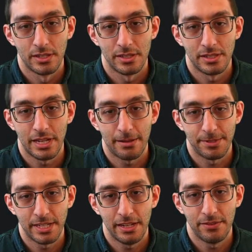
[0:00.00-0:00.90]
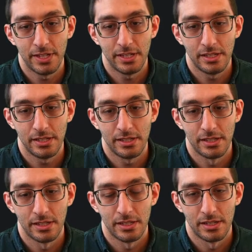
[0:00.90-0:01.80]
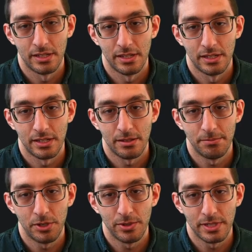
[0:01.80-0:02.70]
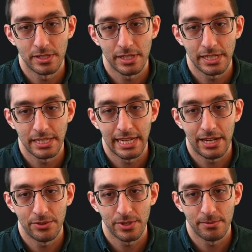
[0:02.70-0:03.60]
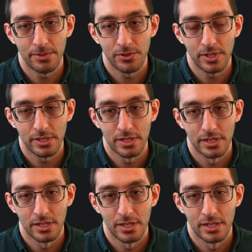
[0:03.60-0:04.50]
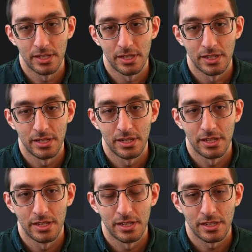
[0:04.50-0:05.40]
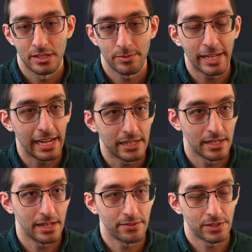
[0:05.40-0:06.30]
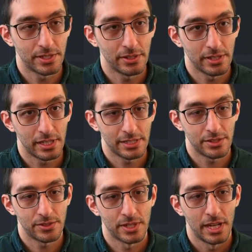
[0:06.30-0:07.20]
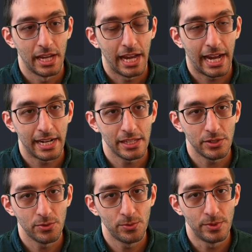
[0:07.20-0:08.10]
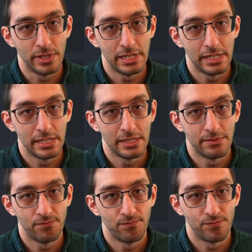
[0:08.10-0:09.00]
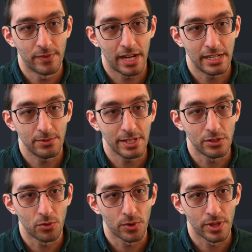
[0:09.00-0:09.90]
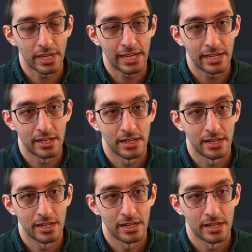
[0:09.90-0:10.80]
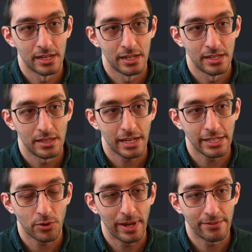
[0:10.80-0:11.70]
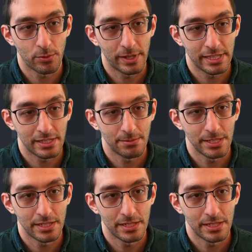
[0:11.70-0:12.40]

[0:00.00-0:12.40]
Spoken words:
Stop saving components like town component, because we can't ever serialize those. How do you ignore that? Like, I don't ever want this to be